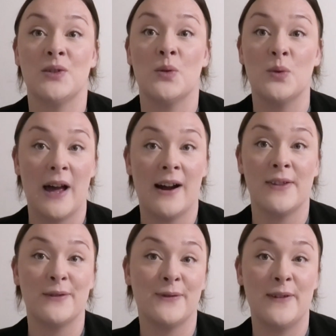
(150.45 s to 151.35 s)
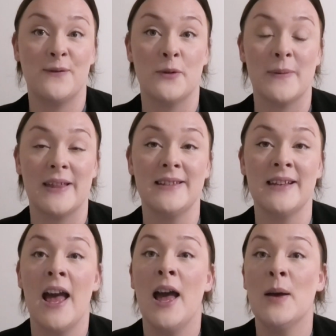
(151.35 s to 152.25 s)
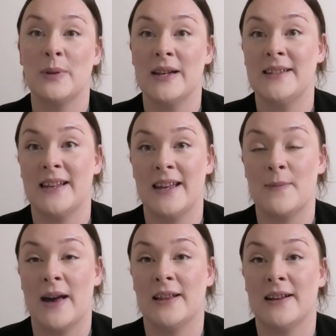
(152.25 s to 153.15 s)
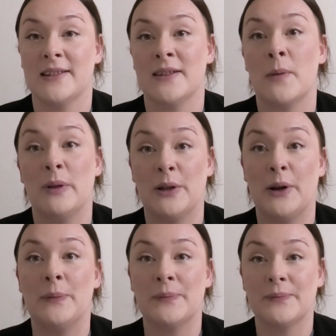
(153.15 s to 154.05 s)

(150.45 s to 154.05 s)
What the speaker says: to all our other free formulas, please email us below.